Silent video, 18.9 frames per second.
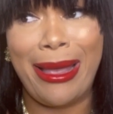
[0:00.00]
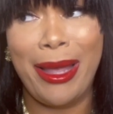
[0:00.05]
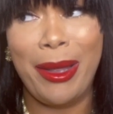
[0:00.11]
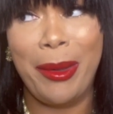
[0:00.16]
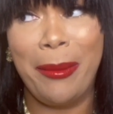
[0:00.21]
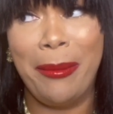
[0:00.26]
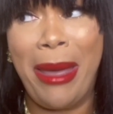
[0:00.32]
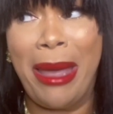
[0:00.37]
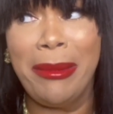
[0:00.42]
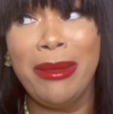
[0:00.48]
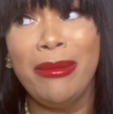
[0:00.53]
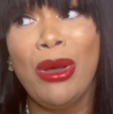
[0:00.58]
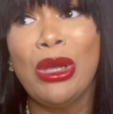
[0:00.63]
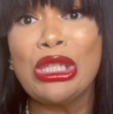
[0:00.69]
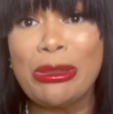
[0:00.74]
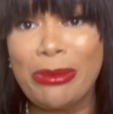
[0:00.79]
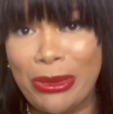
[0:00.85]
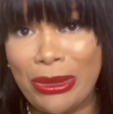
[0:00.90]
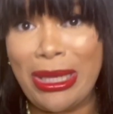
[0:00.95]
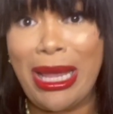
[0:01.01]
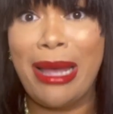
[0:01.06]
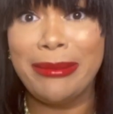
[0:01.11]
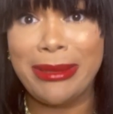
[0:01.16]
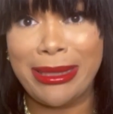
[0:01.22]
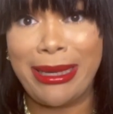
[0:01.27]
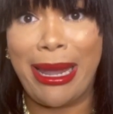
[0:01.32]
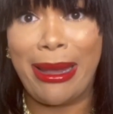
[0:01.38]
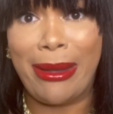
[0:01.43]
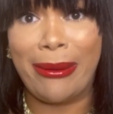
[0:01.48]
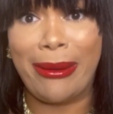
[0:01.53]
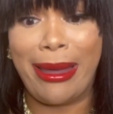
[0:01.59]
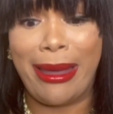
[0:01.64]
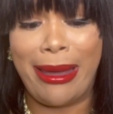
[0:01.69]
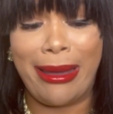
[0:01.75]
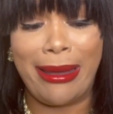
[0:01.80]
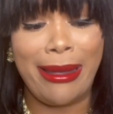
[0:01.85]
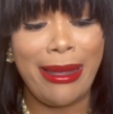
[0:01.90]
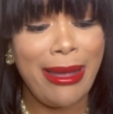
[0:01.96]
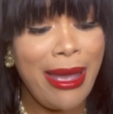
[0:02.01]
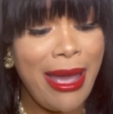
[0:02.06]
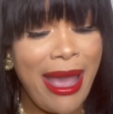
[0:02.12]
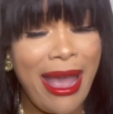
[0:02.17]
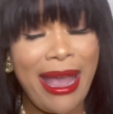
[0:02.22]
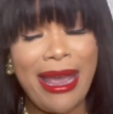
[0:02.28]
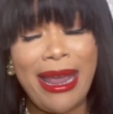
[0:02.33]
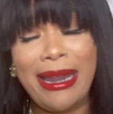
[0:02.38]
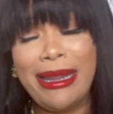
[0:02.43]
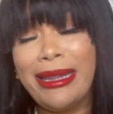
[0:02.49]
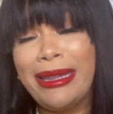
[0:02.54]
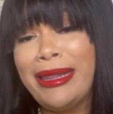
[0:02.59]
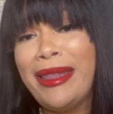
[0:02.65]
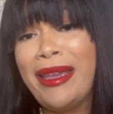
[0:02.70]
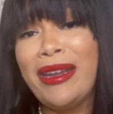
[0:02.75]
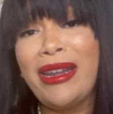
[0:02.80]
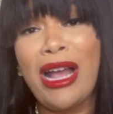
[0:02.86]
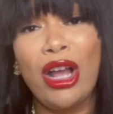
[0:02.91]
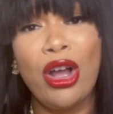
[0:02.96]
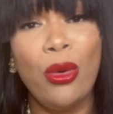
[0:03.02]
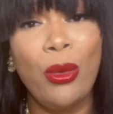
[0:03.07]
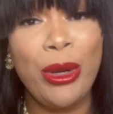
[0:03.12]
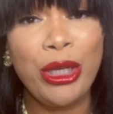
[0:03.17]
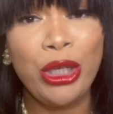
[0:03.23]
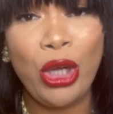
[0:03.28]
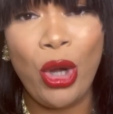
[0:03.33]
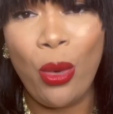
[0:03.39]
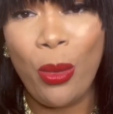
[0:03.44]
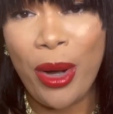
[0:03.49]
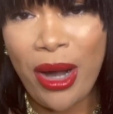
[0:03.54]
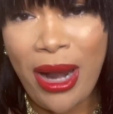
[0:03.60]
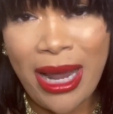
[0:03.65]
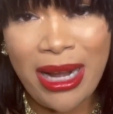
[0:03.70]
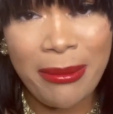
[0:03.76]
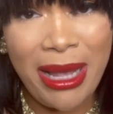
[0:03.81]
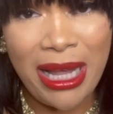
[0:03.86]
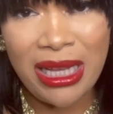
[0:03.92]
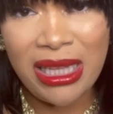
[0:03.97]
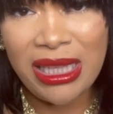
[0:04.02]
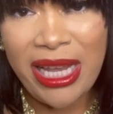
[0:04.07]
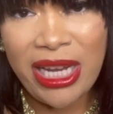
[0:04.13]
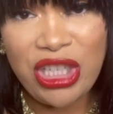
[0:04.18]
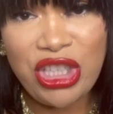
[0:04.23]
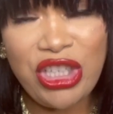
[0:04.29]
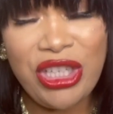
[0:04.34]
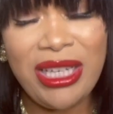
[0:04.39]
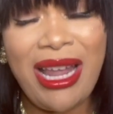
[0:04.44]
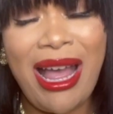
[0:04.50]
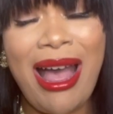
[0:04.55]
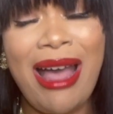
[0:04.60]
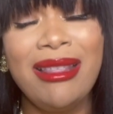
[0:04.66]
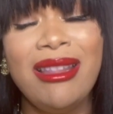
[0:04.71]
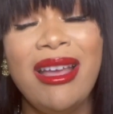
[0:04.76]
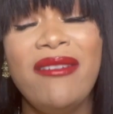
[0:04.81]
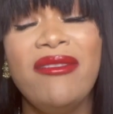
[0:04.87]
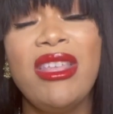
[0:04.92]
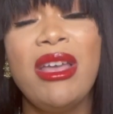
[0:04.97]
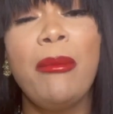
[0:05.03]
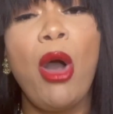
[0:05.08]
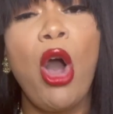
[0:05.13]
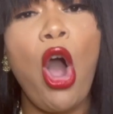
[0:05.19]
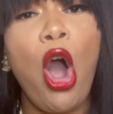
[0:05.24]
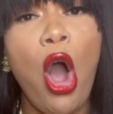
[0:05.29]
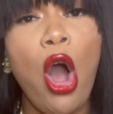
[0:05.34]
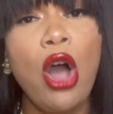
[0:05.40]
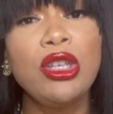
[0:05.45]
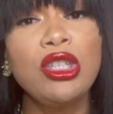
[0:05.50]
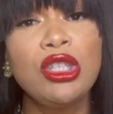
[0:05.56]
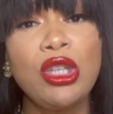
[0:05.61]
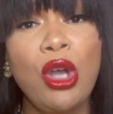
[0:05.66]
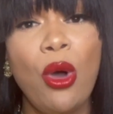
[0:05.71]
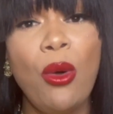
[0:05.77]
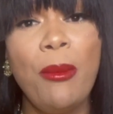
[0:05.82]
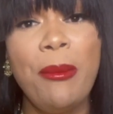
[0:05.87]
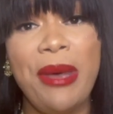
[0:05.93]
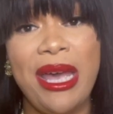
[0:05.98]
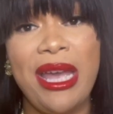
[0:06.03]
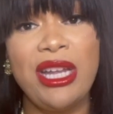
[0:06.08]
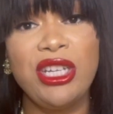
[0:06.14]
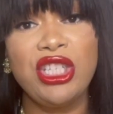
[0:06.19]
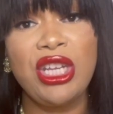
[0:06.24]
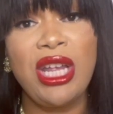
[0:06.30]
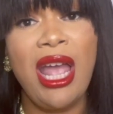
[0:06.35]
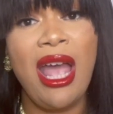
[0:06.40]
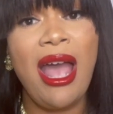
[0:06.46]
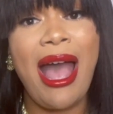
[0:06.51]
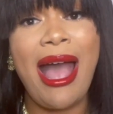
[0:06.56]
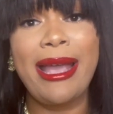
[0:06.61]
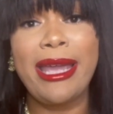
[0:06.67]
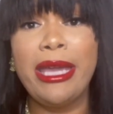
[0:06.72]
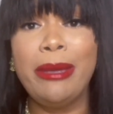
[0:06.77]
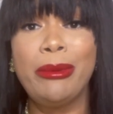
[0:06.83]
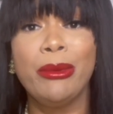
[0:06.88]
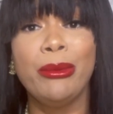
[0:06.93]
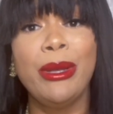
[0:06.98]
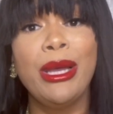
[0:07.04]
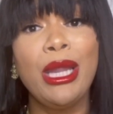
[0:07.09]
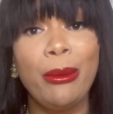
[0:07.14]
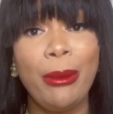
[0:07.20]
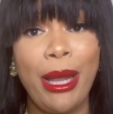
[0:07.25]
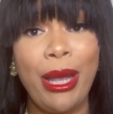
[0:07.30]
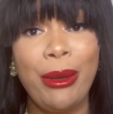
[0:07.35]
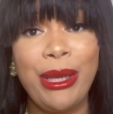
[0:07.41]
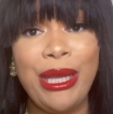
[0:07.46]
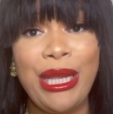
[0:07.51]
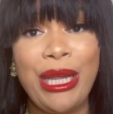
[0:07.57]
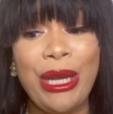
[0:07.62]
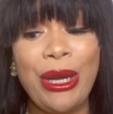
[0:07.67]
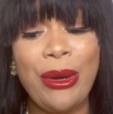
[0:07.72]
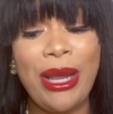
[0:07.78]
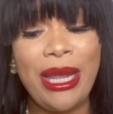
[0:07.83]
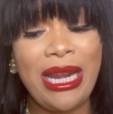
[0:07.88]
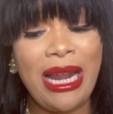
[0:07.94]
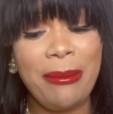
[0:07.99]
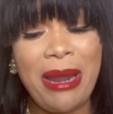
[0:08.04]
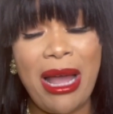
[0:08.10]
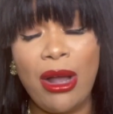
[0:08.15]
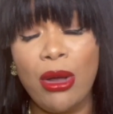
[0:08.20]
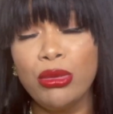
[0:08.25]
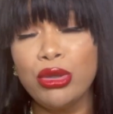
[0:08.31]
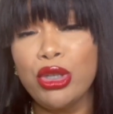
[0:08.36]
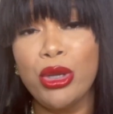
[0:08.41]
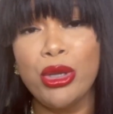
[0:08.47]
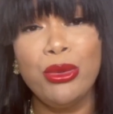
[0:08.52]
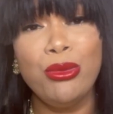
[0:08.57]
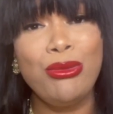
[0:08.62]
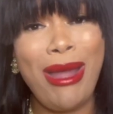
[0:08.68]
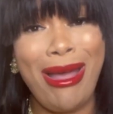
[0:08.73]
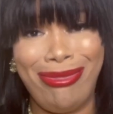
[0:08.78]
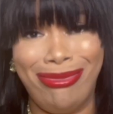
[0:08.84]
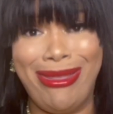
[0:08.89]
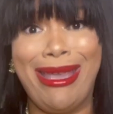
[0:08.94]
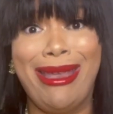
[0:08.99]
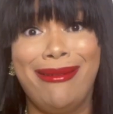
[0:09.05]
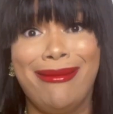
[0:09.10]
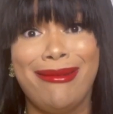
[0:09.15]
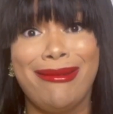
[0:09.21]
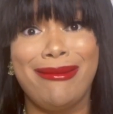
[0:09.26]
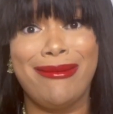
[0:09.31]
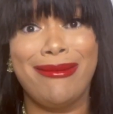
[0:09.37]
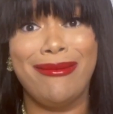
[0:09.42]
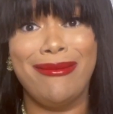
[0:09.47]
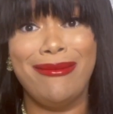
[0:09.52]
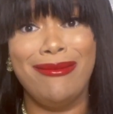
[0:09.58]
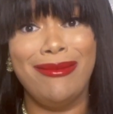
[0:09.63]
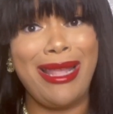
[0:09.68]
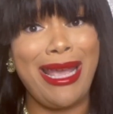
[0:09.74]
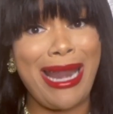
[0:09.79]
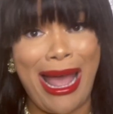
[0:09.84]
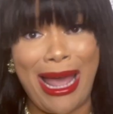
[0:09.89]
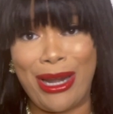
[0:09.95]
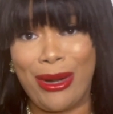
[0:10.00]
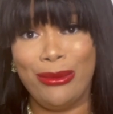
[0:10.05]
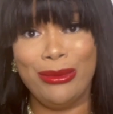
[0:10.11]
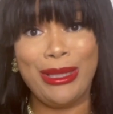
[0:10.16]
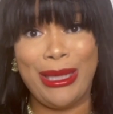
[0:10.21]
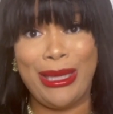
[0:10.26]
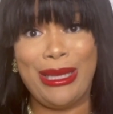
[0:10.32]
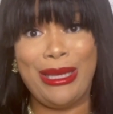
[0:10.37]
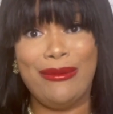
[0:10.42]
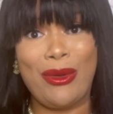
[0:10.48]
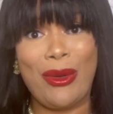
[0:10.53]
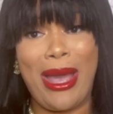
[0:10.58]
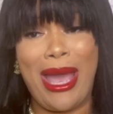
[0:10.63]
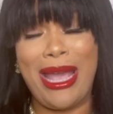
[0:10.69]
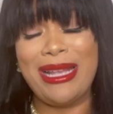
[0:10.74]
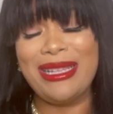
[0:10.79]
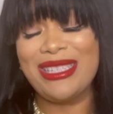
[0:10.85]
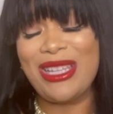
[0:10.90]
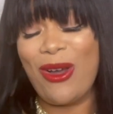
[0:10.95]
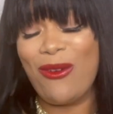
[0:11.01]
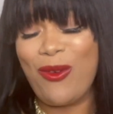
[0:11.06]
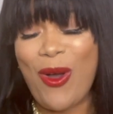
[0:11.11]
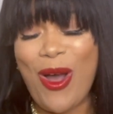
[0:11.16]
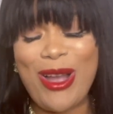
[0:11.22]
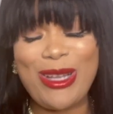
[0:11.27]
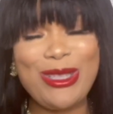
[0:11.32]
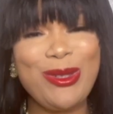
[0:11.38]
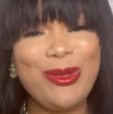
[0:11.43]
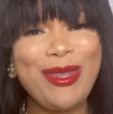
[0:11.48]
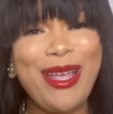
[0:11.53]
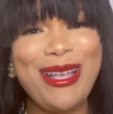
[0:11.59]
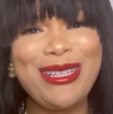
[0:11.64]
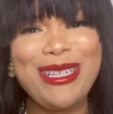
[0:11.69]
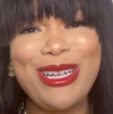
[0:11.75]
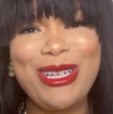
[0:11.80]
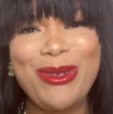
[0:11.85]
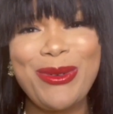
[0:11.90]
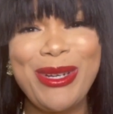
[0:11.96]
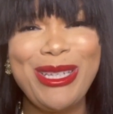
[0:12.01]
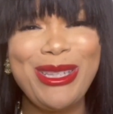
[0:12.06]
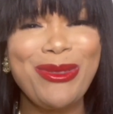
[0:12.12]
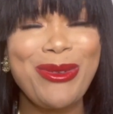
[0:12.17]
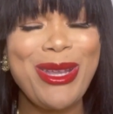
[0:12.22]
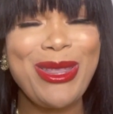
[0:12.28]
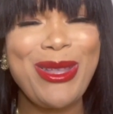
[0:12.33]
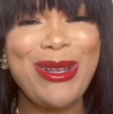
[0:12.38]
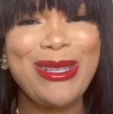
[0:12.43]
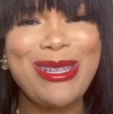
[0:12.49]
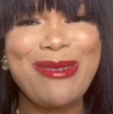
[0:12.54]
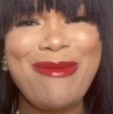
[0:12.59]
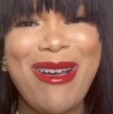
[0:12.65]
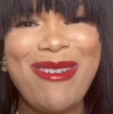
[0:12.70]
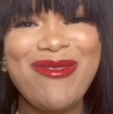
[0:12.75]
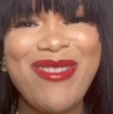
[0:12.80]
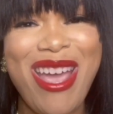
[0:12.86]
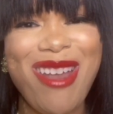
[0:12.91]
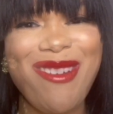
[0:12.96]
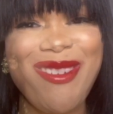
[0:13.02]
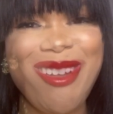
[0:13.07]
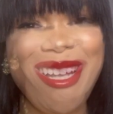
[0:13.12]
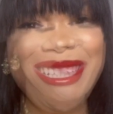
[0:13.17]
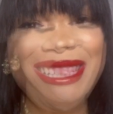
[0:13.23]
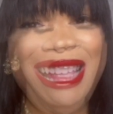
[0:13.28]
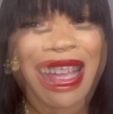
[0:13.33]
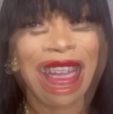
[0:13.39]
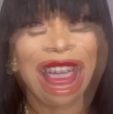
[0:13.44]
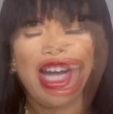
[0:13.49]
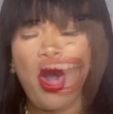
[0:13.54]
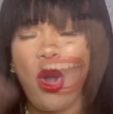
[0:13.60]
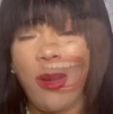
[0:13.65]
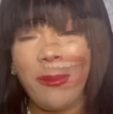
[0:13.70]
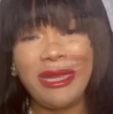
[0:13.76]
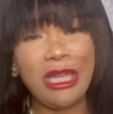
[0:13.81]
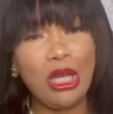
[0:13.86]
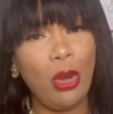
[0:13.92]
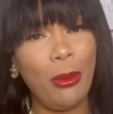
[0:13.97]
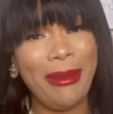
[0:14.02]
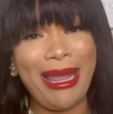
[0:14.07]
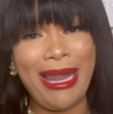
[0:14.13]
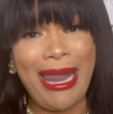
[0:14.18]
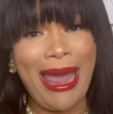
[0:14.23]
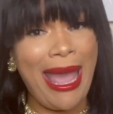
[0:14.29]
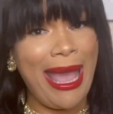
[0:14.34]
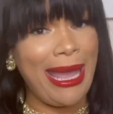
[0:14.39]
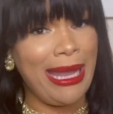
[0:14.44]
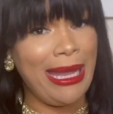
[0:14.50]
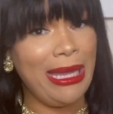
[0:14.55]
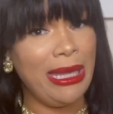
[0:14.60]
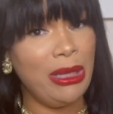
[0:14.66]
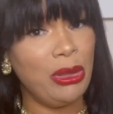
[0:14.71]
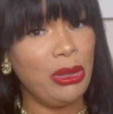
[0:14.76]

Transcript: maybe multiple times a day okay and they're not going nowhere out of my collection i love them all so much i keep it real around here and i'm not gonna show you nothing that i don't love okay so for august 2023 those are my favorites i know i'm a little bit late